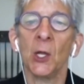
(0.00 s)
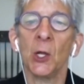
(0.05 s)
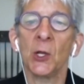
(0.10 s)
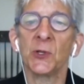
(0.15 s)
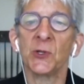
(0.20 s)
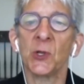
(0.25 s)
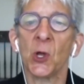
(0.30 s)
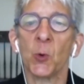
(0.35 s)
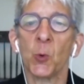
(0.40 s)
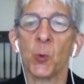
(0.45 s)

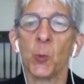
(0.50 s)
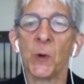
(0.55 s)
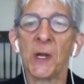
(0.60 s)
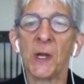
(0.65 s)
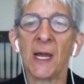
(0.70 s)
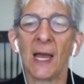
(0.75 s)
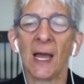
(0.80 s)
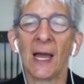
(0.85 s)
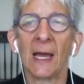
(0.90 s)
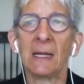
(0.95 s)
So we
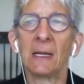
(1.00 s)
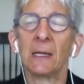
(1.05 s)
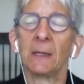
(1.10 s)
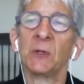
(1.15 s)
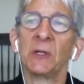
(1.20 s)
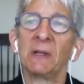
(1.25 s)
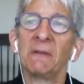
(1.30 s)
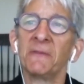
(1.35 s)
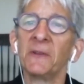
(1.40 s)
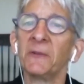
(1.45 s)
had, I
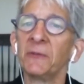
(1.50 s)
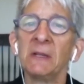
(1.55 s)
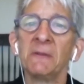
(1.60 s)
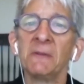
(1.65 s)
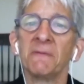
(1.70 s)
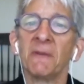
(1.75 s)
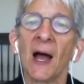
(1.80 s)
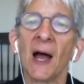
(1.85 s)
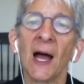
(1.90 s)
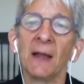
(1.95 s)
believe,
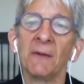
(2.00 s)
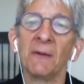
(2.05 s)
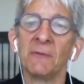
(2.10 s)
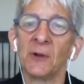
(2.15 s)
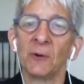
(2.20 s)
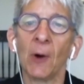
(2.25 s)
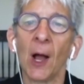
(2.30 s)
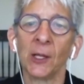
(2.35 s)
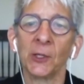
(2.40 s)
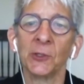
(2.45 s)
55
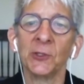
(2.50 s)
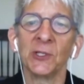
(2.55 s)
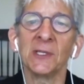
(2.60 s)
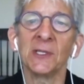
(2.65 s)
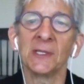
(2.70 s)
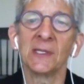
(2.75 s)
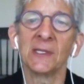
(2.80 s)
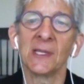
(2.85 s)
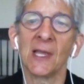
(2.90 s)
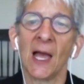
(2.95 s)

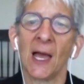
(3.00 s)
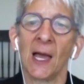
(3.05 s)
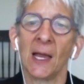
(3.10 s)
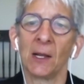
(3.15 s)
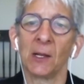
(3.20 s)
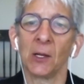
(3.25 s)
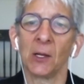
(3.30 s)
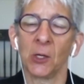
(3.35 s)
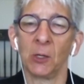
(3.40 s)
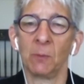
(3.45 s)
neurologists that
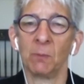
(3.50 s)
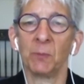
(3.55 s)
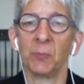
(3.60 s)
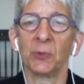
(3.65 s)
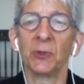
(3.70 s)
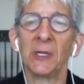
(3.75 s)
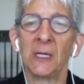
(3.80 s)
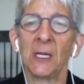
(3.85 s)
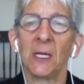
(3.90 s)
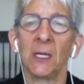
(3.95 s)

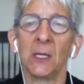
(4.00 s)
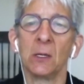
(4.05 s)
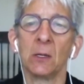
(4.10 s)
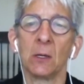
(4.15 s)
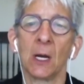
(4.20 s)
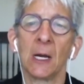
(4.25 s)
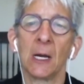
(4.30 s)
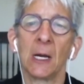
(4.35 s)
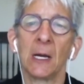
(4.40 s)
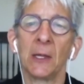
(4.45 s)
completed
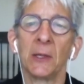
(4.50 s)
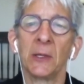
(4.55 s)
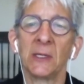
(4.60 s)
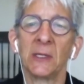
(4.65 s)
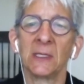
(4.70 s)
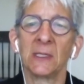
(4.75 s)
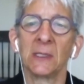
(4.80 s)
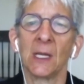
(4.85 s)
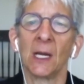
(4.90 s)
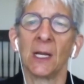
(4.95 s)
this
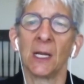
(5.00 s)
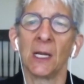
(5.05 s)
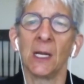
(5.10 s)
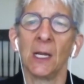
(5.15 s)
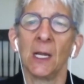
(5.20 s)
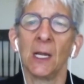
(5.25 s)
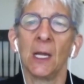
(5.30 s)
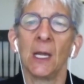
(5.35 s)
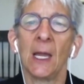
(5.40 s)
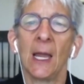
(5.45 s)
study,
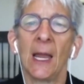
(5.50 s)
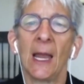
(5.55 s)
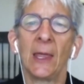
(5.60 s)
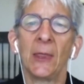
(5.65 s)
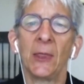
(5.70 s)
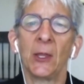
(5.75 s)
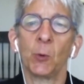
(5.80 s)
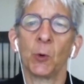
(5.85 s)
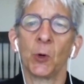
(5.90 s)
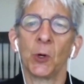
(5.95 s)
and
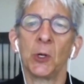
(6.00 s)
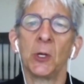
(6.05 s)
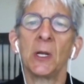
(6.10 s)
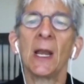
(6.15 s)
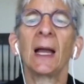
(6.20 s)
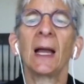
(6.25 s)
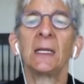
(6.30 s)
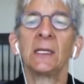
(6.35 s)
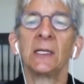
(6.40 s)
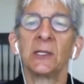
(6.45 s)
there were
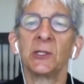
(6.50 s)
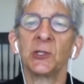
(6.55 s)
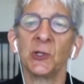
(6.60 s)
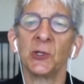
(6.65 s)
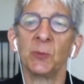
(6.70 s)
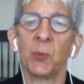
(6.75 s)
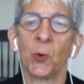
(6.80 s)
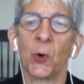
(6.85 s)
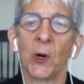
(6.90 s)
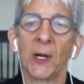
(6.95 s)
92
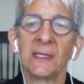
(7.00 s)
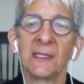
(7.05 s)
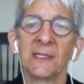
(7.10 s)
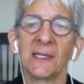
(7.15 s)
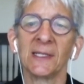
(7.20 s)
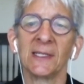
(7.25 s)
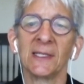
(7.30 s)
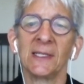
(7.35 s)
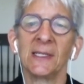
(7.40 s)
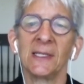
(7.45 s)
boys.
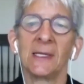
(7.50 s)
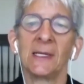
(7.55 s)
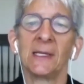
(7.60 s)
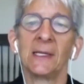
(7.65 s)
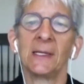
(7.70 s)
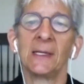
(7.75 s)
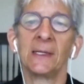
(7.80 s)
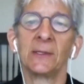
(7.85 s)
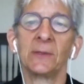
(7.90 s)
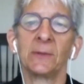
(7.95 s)

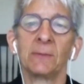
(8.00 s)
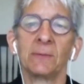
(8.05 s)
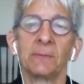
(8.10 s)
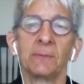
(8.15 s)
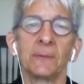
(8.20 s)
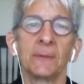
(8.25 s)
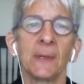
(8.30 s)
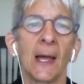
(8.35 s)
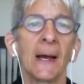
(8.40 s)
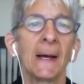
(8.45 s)

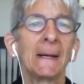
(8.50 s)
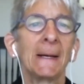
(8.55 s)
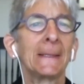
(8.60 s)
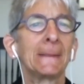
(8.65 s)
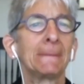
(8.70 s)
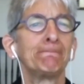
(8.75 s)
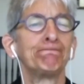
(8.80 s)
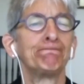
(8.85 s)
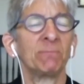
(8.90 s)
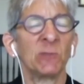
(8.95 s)

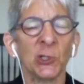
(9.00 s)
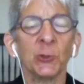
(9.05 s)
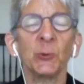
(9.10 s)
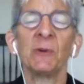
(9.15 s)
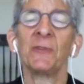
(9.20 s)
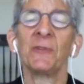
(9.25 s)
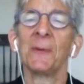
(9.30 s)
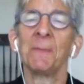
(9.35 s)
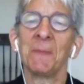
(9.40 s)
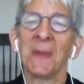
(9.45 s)
62 of
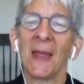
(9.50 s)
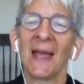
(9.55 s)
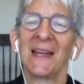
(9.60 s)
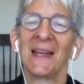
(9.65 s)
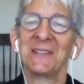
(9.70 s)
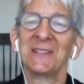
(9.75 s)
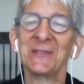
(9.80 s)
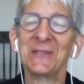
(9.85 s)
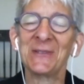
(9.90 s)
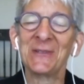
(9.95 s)
them had
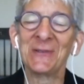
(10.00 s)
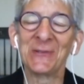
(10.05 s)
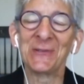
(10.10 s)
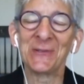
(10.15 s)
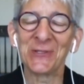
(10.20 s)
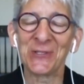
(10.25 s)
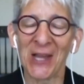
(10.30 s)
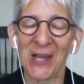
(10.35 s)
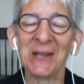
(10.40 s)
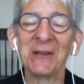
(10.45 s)

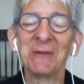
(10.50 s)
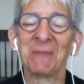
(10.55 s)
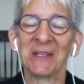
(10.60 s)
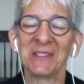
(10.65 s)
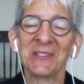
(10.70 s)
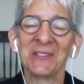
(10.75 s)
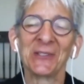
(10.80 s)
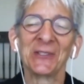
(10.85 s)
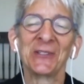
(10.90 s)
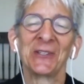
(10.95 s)
Duchenne
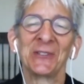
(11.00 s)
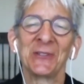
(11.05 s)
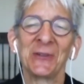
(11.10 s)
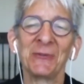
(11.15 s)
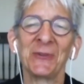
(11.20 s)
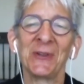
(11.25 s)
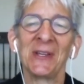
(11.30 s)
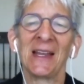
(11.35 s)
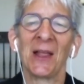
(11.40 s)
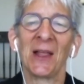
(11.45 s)
muscular
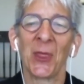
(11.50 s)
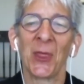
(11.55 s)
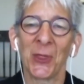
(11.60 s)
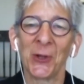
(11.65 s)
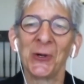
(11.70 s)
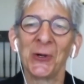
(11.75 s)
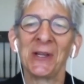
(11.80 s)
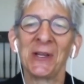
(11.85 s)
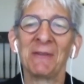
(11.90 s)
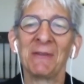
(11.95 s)
dystrophy, and
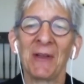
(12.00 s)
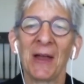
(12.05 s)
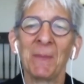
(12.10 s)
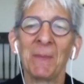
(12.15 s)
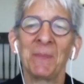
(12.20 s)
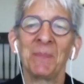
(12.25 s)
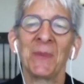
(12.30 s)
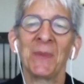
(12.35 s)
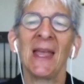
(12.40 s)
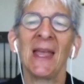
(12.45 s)
30 of them
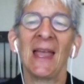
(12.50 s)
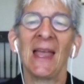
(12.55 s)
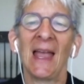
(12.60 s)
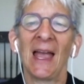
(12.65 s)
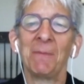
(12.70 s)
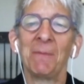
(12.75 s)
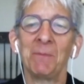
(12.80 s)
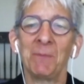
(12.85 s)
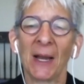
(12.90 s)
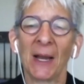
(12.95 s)

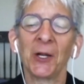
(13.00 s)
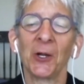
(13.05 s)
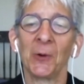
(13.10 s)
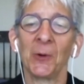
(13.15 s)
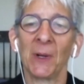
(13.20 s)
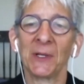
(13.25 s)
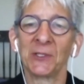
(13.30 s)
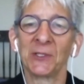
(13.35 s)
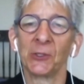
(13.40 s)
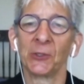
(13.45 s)
had Becker
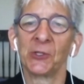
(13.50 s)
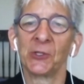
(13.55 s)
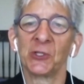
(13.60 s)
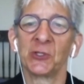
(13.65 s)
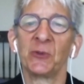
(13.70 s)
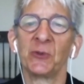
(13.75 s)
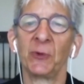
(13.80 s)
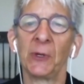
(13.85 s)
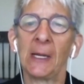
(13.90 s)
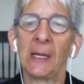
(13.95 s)
muscular
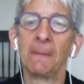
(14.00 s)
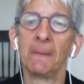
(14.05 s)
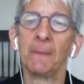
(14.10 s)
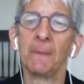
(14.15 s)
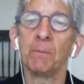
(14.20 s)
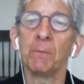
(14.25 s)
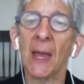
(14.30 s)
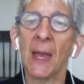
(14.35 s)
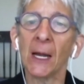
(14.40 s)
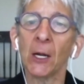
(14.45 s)
dystrophy. And
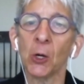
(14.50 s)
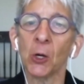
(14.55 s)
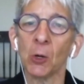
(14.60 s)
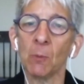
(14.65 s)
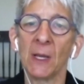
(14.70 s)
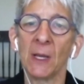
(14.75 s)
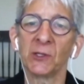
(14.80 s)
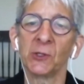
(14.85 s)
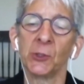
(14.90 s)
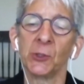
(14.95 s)
Becker
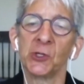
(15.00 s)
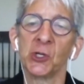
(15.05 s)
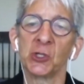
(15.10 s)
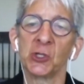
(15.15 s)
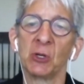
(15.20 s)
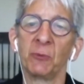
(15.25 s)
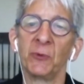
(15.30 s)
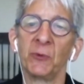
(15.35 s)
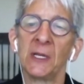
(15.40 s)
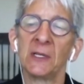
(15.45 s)
muscular
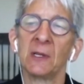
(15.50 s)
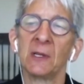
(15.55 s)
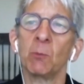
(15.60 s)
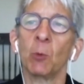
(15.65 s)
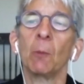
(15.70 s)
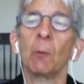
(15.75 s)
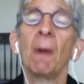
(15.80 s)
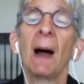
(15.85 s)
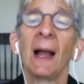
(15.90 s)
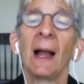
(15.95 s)
dystrophy is a
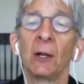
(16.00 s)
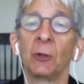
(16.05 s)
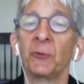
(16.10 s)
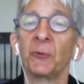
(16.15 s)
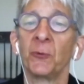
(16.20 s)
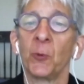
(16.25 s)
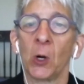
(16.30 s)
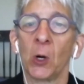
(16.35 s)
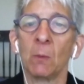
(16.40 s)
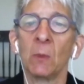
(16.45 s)
more mild
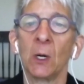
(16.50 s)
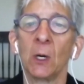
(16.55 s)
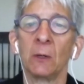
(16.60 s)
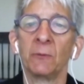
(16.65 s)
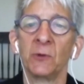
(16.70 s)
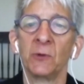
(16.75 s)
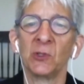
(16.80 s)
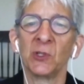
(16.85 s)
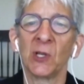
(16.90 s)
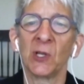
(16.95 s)
form of
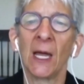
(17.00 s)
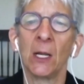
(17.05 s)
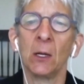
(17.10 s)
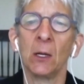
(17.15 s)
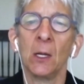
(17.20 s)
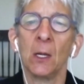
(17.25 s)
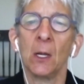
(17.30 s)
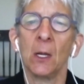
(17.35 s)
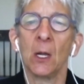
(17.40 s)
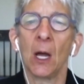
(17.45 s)
Duchenne.
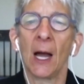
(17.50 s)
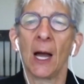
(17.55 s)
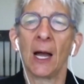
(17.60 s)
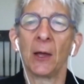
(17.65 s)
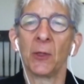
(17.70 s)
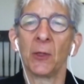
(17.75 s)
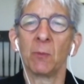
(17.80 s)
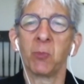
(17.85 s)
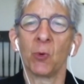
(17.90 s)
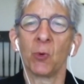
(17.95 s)

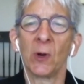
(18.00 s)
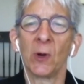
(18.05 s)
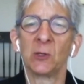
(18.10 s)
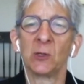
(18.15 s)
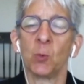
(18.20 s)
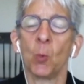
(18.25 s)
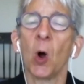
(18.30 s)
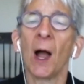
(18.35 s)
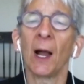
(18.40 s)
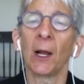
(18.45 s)
The boys
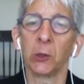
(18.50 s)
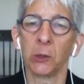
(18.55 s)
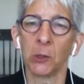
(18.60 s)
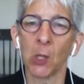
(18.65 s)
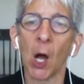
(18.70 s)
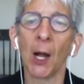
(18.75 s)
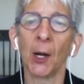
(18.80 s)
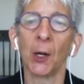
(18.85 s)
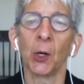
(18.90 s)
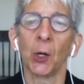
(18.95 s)
walk
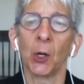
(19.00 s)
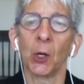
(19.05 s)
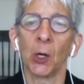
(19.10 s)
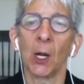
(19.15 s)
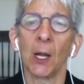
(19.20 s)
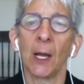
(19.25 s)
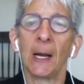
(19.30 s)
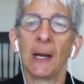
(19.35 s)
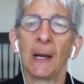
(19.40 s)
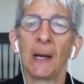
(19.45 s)
longer
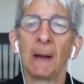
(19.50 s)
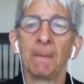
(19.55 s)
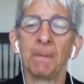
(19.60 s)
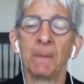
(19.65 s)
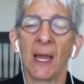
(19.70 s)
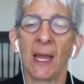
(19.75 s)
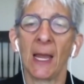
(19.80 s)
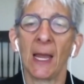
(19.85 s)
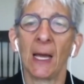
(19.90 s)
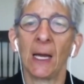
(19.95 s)

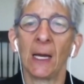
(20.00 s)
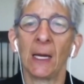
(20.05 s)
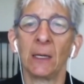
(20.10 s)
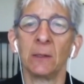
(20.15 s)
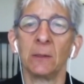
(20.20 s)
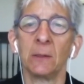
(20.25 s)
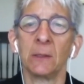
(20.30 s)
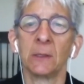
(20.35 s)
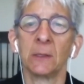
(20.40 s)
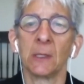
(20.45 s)

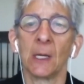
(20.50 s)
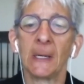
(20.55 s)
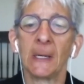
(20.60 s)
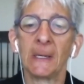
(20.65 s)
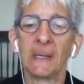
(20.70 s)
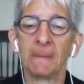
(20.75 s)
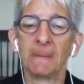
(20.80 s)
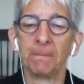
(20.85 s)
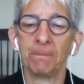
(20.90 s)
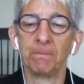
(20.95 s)
and
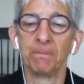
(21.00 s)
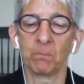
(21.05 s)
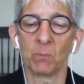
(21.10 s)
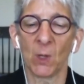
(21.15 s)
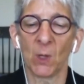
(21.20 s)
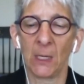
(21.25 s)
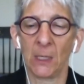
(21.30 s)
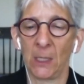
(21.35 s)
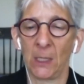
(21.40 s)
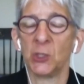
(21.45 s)

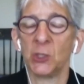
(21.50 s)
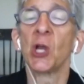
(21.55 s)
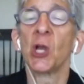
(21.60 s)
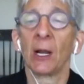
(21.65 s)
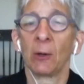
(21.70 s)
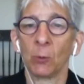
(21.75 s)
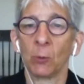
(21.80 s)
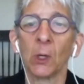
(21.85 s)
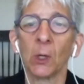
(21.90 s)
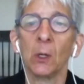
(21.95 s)
in
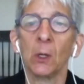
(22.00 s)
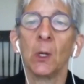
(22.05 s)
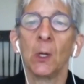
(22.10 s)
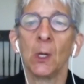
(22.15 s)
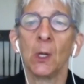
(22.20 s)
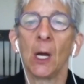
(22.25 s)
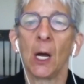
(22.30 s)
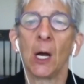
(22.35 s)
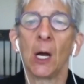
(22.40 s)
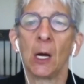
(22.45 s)
general
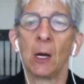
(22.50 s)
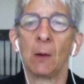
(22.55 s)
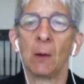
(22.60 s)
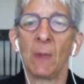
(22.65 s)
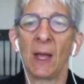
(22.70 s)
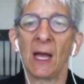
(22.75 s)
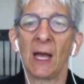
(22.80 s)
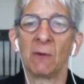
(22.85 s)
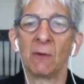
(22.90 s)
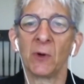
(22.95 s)

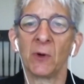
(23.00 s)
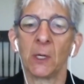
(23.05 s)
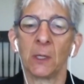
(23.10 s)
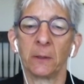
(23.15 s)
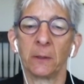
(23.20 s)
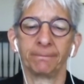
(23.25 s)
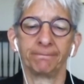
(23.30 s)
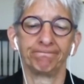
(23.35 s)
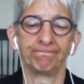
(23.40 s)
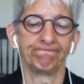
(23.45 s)
have
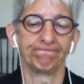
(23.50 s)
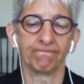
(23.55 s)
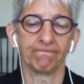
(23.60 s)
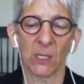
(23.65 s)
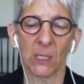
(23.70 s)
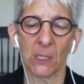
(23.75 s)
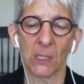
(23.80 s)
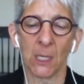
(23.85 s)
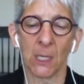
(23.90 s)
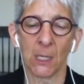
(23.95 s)
a
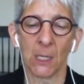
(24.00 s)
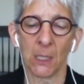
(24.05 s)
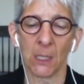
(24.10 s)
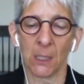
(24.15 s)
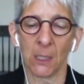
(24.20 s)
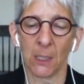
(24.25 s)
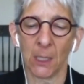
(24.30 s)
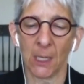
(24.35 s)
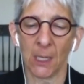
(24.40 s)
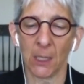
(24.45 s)

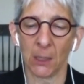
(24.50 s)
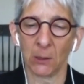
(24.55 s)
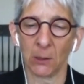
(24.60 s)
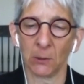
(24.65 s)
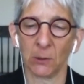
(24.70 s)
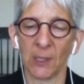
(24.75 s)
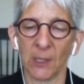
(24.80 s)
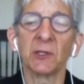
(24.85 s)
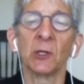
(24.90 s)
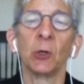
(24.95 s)

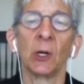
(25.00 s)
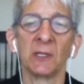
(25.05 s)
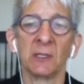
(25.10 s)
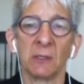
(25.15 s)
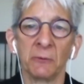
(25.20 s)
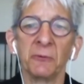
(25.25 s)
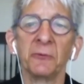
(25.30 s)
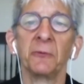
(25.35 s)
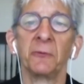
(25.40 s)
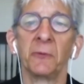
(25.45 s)
less
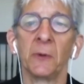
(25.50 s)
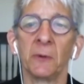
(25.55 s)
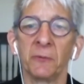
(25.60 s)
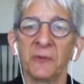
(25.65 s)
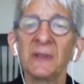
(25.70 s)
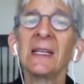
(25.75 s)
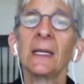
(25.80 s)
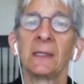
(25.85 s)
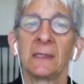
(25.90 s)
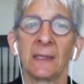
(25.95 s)
aggressive
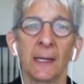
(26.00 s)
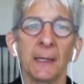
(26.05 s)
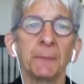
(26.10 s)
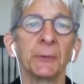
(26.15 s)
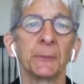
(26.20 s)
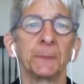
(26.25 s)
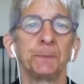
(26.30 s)
phenotype.